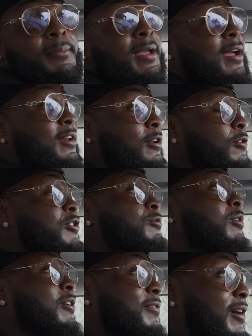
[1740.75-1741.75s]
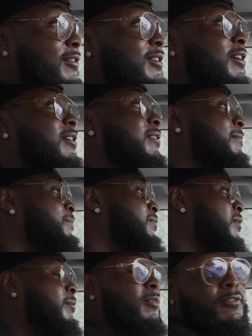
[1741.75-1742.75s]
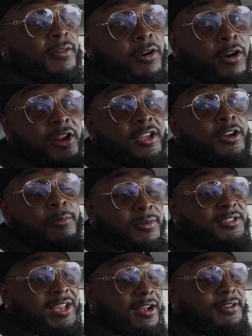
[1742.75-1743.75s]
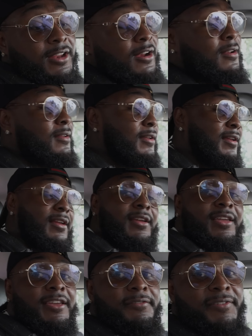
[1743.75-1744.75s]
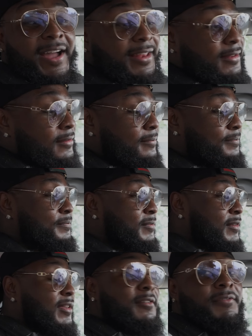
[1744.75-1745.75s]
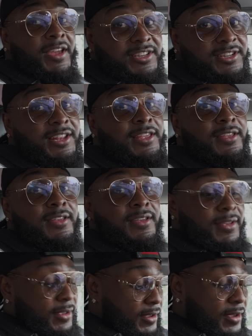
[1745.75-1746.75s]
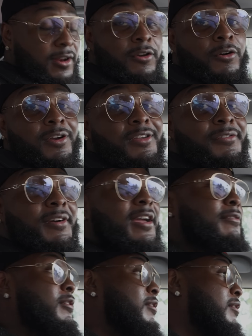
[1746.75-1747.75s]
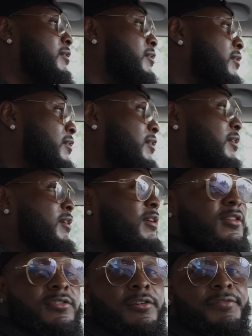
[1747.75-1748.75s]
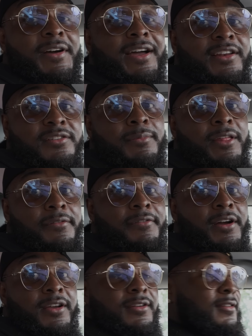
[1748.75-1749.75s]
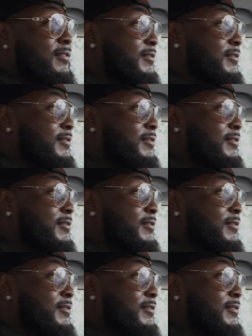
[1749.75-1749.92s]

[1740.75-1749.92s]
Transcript: man. I know it's rough out there. But for all the good ones out there, keep fighting. Eventually, it'll go in your favor. Let's go find this motherfucker.